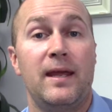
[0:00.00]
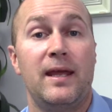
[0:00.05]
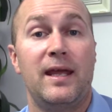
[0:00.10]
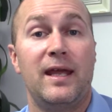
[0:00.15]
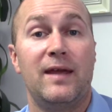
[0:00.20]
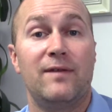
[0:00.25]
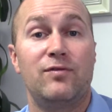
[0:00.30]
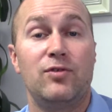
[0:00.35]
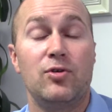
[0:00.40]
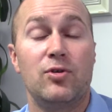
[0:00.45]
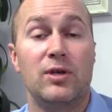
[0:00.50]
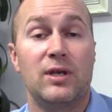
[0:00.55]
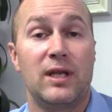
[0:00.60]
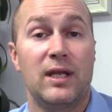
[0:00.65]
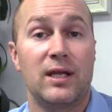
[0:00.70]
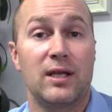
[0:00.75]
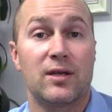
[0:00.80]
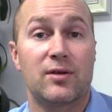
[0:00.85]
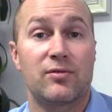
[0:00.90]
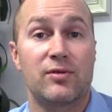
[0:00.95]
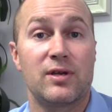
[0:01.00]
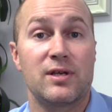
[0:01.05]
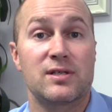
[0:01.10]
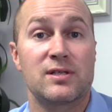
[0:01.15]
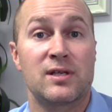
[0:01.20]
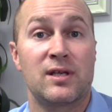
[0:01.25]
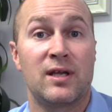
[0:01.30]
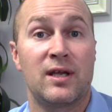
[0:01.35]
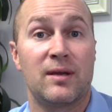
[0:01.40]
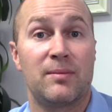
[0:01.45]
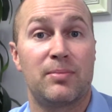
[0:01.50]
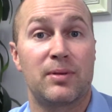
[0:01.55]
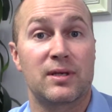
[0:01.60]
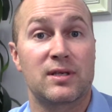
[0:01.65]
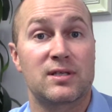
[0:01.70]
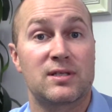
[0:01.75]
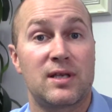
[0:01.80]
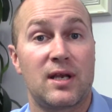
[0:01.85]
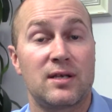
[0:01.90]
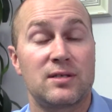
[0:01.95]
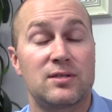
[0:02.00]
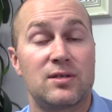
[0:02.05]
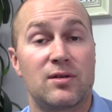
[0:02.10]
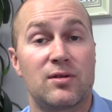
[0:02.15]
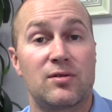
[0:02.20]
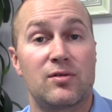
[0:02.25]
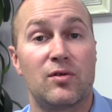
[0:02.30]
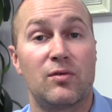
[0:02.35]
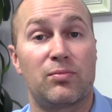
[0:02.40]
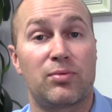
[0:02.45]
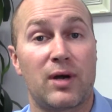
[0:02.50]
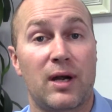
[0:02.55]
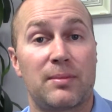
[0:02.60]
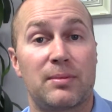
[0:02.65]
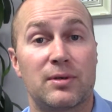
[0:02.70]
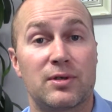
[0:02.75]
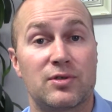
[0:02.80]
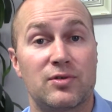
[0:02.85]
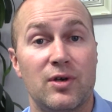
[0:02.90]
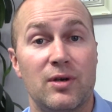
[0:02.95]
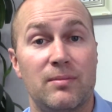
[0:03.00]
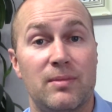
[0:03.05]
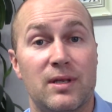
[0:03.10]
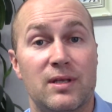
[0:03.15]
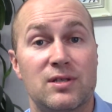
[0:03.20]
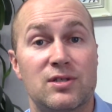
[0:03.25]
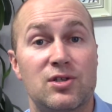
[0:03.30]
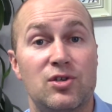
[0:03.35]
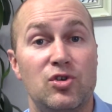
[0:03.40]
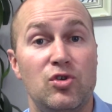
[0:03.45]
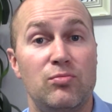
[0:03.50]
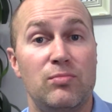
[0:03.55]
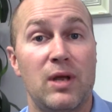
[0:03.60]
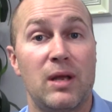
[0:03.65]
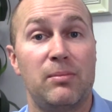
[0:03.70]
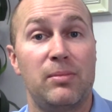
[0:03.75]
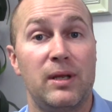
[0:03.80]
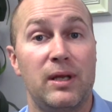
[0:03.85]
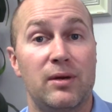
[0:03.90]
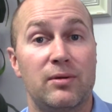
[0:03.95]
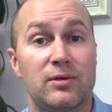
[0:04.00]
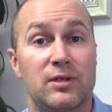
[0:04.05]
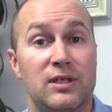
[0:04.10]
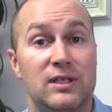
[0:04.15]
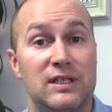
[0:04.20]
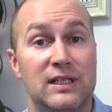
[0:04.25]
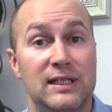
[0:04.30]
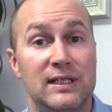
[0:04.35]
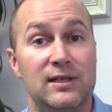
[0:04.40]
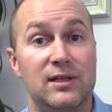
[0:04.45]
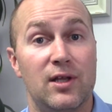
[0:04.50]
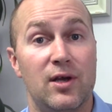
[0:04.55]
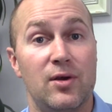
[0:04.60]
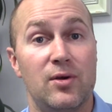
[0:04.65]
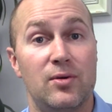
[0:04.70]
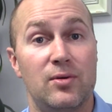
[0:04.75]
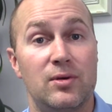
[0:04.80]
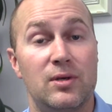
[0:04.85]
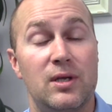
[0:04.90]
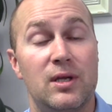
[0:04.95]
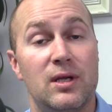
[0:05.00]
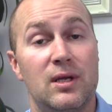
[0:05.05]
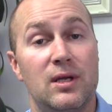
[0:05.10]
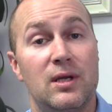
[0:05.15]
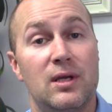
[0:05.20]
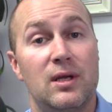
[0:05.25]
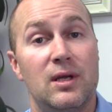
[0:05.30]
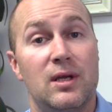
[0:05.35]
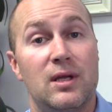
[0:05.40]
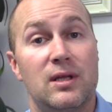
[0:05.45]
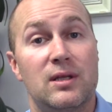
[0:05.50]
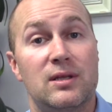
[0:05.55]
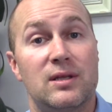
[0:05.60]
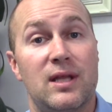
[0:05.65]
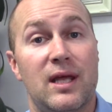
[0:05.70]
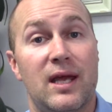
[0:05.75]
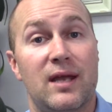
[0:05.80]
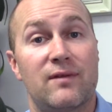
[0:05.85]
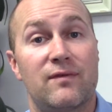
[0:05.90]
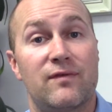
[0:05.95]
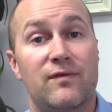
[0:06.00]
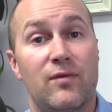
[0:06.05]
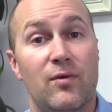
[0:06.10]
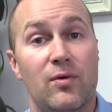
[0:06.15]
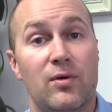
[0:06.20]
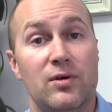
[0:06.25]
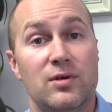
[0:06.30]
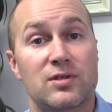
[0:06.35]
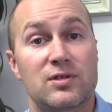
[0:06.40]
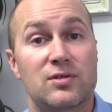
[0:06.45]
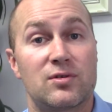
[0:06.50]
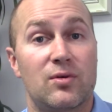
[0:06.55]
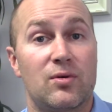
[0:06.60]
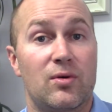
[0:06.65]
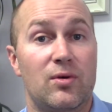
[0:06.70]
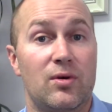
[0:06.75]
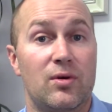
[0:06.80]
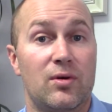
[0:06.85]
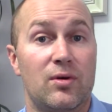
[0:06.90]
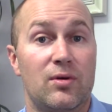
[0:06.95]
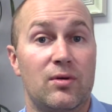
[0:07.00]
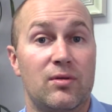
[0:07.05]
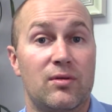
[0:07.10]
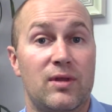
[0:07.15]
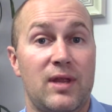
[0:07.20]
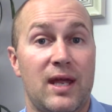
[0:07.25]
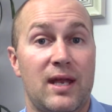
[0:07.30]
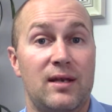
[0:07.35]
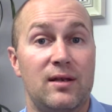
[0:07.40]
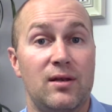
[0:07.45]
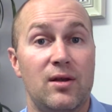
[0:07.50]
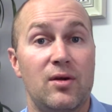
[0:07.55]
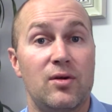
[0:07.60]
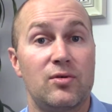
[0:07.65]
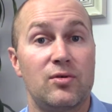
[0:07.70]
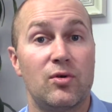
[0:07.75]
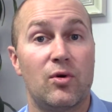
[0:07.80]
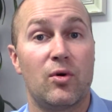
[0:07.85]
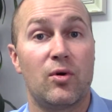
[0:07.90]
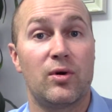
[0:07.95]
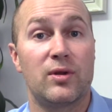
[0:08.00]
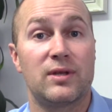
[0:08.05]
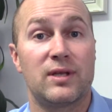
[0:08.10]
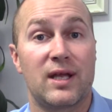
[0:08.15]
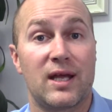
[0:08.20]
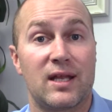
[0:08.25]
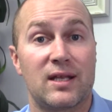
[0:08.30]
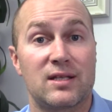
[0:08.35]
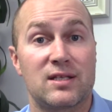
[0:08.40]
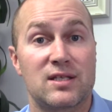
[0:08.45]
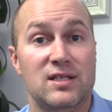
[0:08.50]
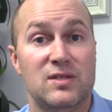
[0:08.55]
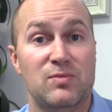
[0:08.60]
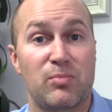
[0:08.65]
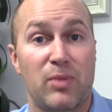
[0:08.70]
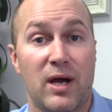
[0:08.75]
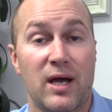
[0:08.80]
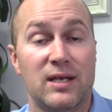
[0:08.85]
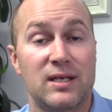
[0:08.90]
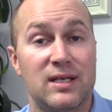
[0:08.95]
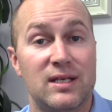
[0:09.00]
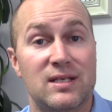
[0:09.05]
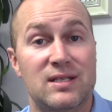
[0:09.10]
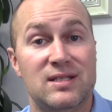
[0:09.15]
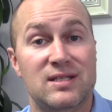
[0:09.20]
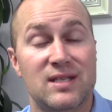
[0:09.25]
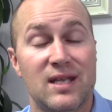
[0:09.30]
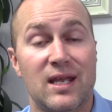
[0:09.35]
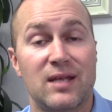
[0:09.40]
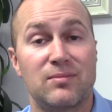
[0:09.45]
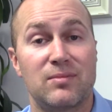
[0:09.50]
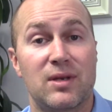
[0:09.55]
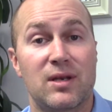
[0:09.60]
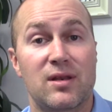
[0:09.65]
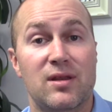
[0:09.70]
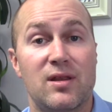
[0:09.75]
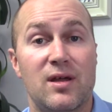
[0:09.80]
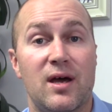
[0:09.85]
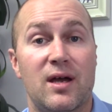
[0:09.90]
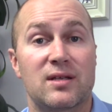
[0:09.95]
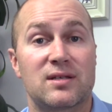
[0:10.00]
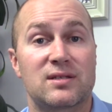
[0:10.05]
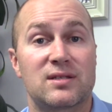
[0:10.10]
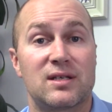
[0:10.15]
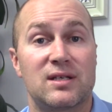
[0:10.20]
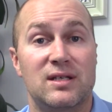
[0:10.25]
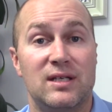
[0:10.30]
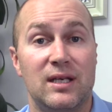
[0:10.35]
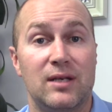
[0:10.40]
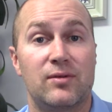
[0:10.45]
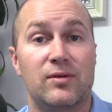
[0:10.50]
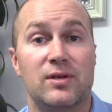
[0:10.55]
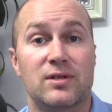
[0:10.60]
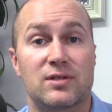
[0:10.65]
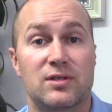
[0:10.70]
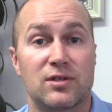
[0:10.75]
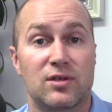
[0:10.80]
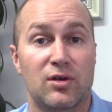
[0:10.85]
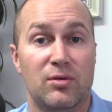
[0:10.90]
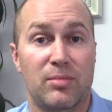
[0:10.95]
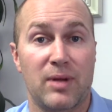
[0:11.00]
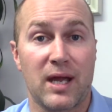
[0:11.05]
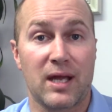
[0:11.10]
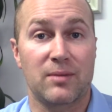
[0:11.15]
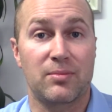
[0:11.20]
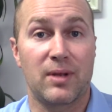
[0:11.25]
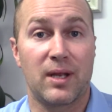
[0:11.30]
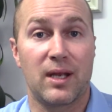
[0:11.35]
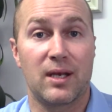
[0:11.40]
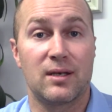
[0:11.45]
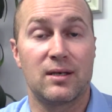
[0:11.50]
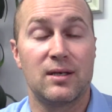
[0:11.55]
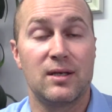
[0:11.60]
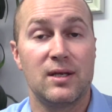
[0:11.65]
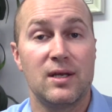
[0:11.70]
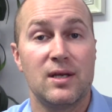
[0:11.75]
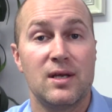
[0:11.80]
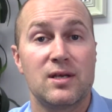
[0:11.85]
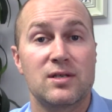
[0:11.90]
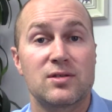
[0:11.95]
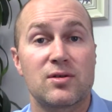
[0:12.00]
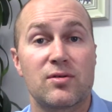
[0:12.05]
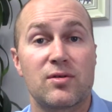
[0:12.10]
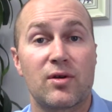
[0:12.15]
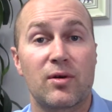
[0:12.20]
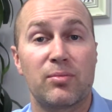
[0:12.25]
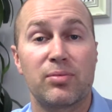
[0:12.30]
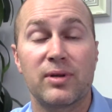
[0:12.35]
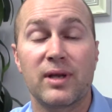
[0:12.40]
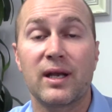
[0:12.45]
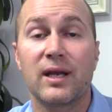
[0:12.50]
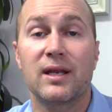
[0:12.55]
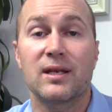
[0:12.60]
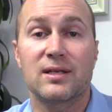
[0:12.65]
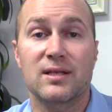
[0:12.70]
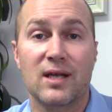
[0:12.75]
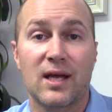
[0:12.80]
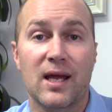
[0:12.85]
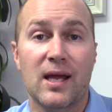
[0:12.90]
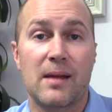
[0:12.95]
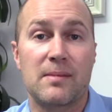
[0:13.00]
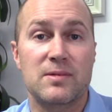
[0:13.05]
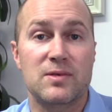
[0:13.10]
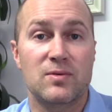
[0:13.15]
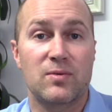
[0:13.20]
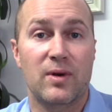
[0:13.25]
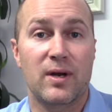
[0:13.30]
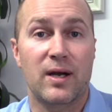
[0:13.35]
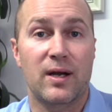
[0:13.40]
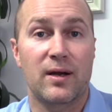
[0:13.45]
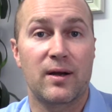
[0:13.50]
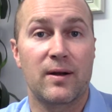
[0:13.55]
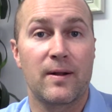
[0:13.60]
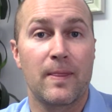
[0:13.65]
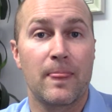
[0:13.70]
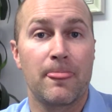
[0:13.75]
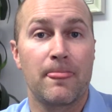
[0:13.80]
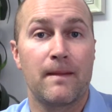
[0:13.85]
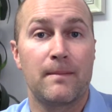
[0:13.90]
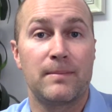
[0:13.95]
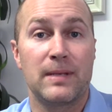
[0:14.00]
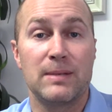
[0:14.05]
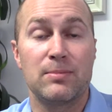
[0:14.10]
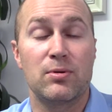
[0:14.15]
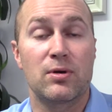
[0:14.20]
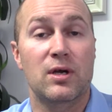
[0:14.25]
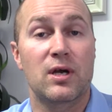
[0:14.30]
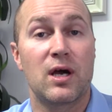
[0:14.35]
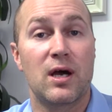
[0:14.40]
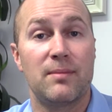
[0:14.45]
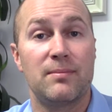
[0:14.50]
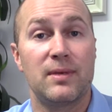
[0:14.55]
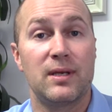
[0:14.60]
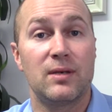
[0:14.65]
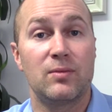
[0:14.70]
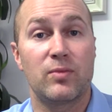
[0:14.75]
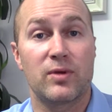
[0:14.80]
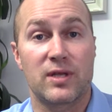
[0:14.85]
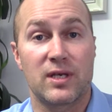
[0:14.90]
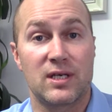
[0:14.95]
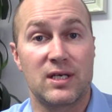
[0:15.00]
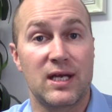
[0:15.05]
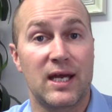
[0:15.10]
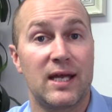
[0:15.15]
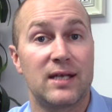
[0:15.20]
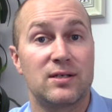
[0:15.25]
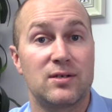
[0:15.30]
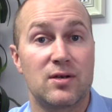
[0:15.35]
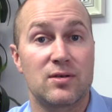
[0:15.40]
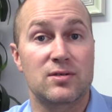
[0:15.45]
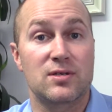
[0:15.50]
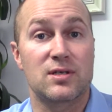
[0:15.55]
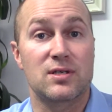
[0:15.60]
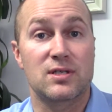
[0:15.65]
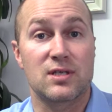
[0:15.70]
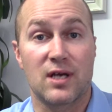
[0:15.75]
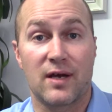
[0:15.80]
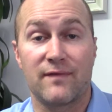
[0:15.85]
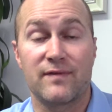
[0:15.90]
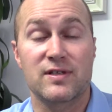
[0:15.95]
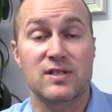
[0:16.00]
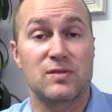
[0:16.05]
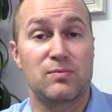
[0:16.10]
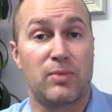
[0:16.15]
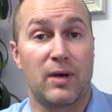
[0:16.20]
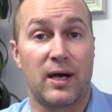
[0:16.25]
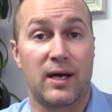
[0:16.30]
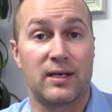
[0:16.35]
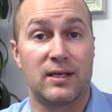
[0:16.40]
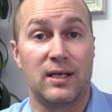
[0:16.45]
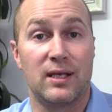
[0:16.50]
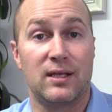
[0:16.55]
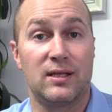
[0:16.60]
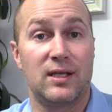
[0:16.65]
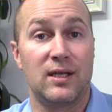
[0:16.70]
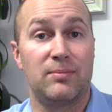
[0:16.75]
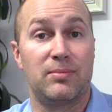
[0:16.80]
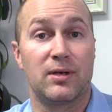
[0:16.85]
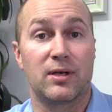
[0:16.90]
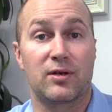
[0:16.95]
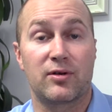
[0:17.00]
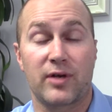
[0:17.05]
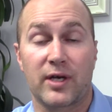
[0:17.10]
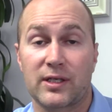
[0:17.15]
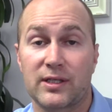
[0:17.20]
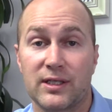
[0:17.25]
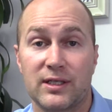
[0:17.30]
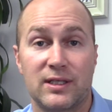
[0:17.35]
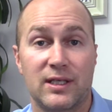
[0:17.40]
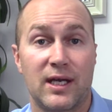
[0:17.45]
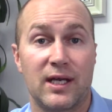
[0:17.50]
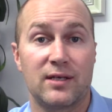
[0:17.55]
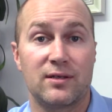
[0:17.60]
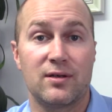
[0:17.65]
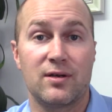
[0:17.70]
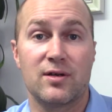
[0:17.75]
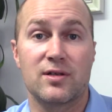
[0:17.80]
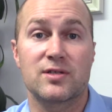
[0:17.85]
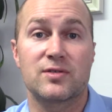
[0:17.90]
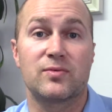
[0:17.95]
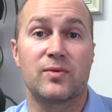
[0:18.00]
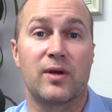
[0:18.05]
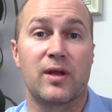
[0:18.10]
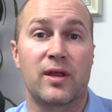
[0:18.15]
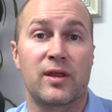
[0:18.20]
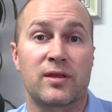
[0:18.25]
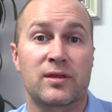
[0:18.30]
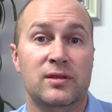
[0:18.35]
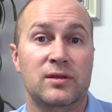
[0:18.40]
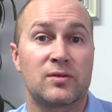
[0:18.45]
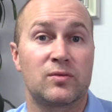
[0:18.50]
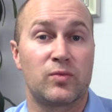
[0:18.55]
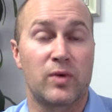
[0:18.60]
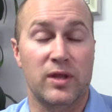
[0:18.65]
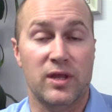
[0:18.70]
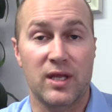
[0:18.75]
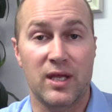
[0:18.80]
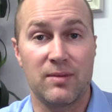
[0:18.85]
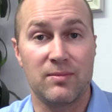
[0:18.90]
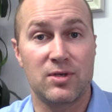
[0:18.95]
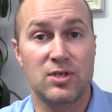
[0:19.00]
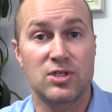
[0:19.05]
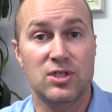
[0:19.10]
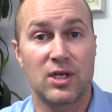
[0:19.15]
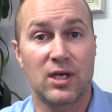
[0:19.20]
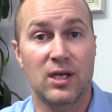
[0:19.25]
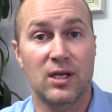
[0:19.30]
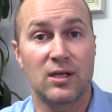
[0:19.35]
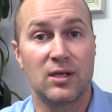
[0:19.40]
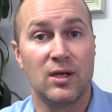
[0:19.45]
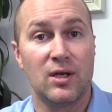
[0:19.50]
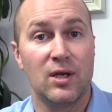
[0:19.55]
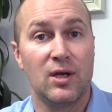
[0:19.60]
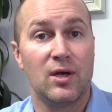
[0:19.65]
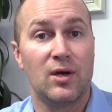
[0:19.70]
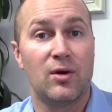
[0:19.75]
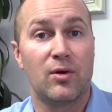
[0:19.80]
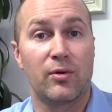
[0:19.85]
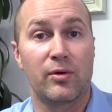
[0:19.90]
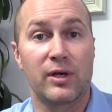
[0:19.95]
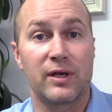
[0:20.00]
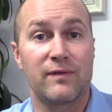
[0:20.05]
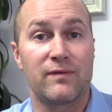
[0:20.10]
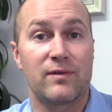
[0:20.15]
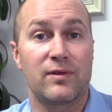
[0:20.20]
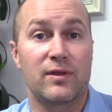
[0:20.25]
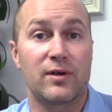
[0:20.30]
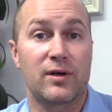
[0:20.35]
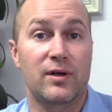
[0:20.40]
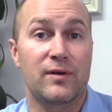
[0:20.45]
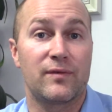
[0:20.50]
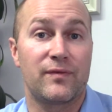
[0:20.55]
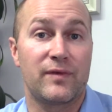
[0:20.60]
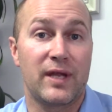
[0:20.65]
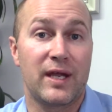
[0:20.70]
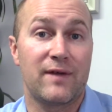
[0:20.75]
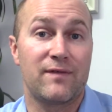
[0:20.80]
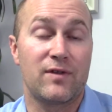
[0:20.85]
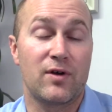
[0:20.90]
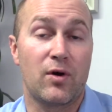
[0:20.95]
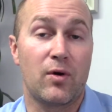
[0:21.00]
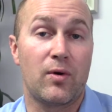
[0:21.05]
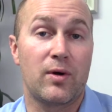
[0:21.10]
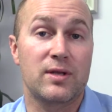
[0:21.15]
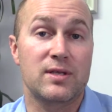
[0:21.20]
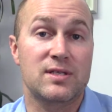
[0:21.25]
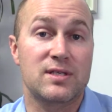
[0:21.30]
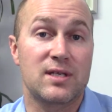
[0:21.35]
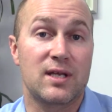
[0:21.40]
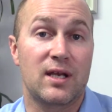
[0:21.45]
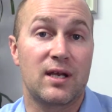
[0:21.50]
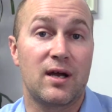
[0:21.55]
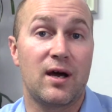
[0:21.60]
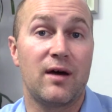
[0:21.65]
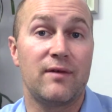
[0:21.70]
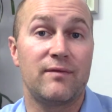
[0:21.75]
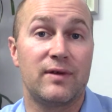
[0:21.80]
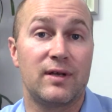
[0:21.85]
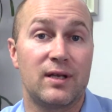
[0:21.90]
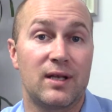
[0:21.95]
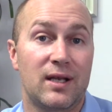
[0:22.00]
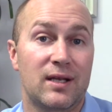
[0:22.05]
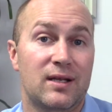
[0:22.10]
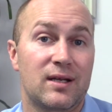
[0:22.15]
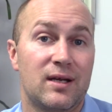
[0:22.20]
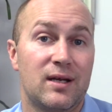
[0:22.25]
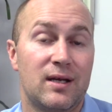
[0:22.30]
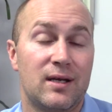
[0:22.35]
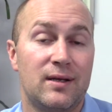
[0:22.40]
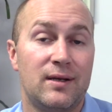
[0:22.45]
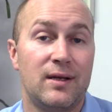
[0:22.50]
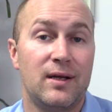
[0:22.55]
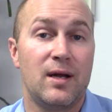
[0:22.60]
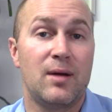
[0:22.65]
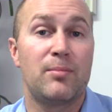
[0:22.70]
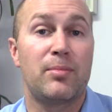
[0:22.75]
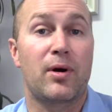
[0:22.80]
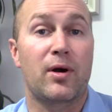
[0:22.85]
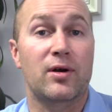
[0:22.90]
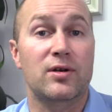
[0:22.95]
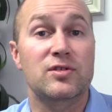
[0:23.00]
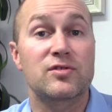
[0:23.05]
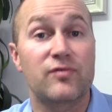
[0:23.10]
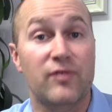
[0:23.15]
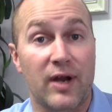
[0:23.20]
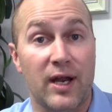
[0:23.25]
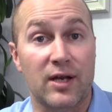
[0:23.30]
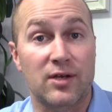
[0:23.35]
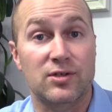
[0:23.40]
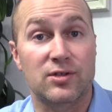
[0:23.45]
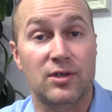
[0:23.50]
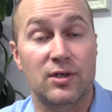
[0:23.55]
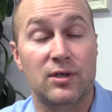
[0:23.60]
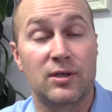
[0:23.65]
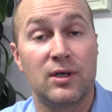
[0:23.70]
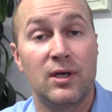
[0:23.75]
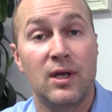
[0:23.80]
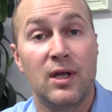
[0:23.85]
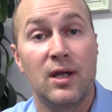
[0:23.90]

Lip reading: if you can increase hip extension through proper treatments, you may be able to deload that force or that load on that spondy segment, thus decreasing your back pain. So there are plenty of times where people come in with a diagnosis of a spondy. They've been correctly diagnosed with imaging, or even they have the onset of it, like a pars fracture,